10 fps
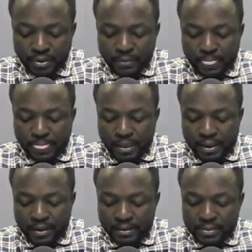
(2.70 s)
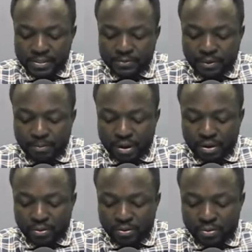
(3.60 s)
Uh, this is from
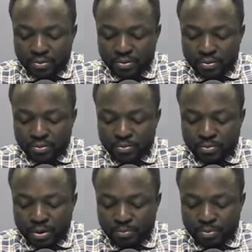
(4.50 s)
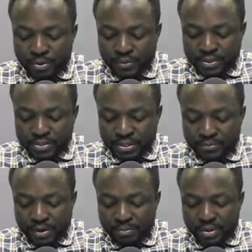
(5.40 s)
Mark. Good morning, Prophet.
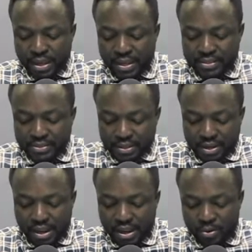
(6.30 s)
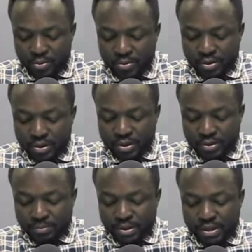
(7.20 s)
If I may ask, how
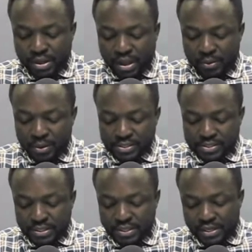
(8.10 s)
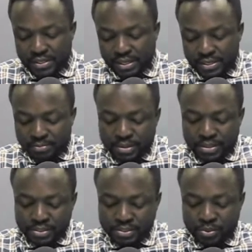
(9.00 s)
many hours in a daily
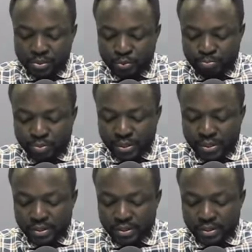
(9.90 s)
basis do you pray